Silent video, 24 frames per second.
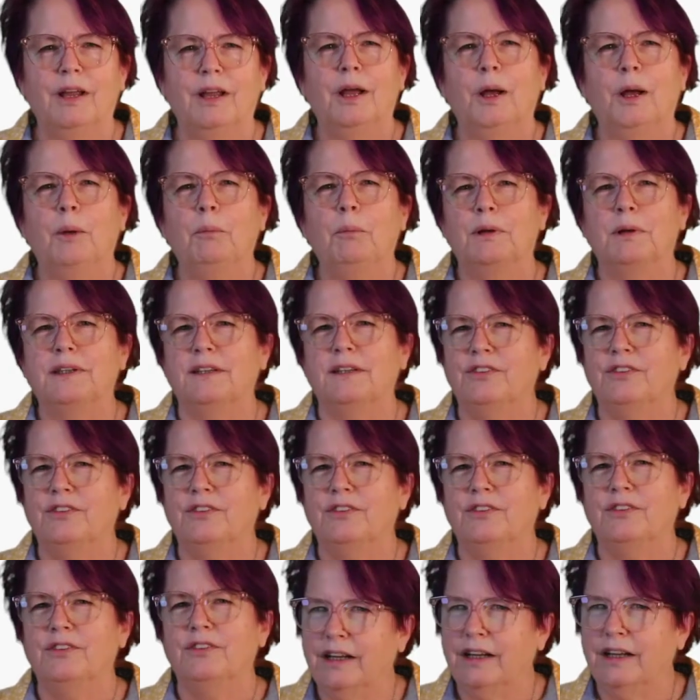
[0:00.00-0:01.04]
But the
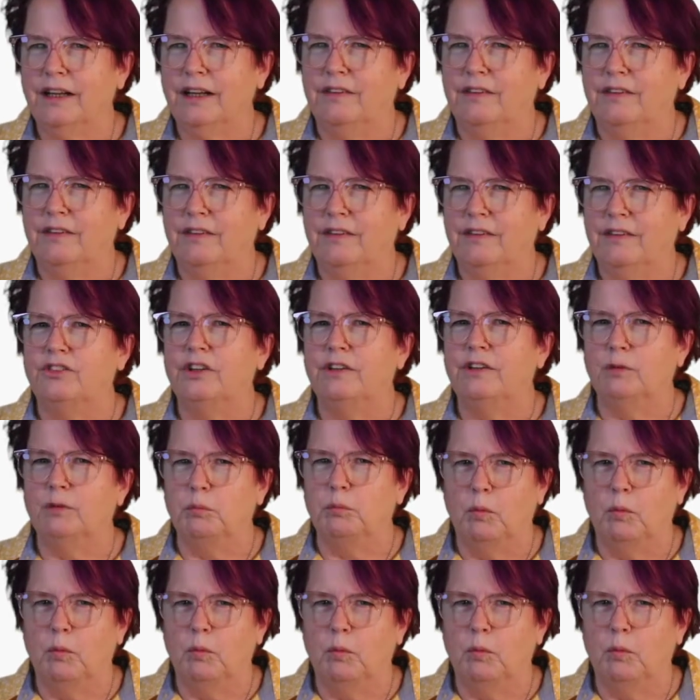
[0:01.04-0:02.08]
second thing is even
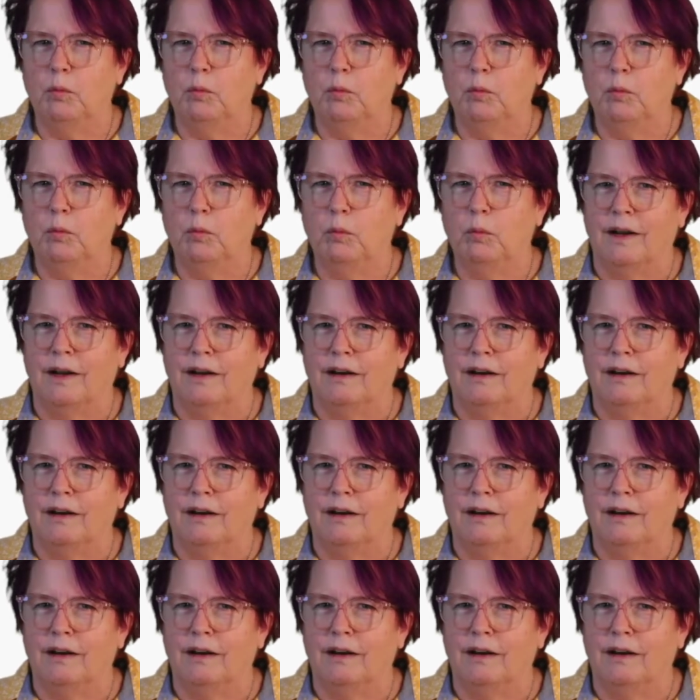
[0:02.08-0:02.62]
more important.